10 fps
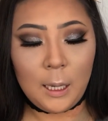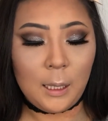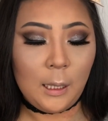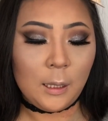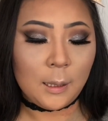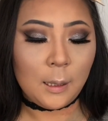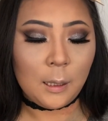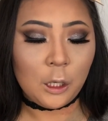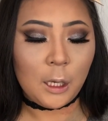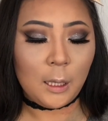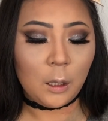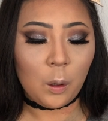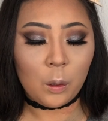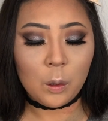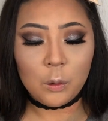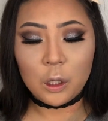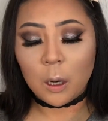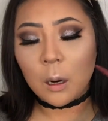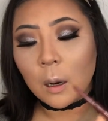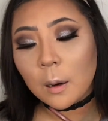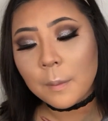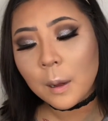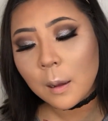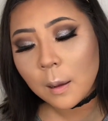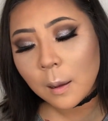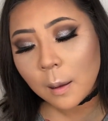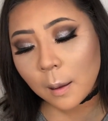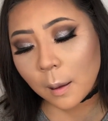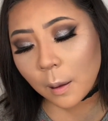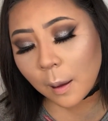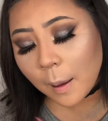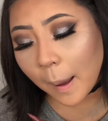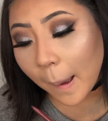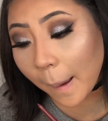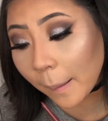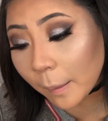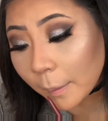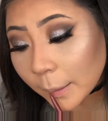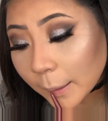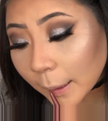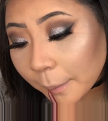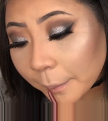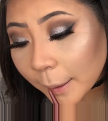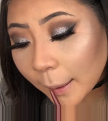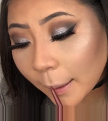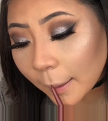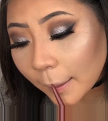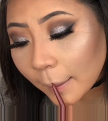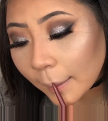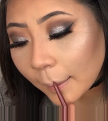and it is in the shade Cocoa Charm. Oh, it's like a pen.